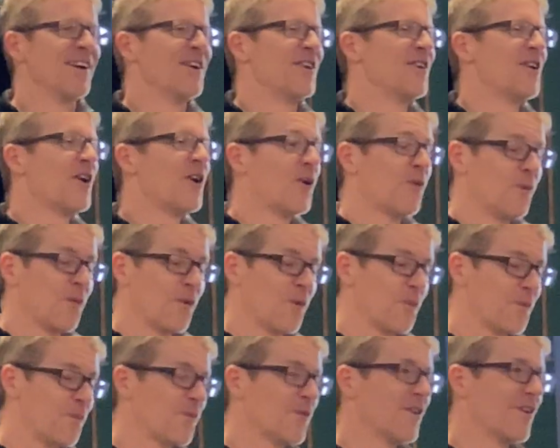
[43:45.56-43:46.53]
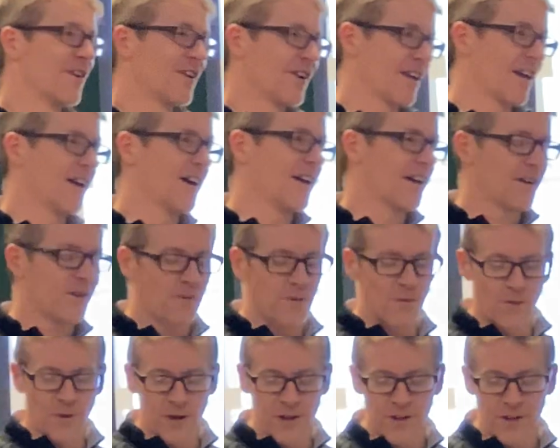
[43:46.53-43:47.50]
No, yeah.
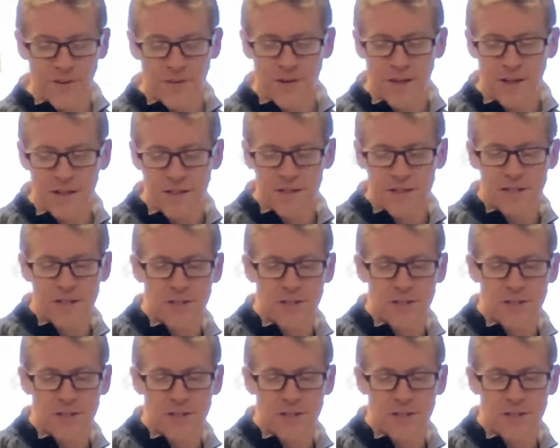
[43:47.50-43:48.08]
One of the things,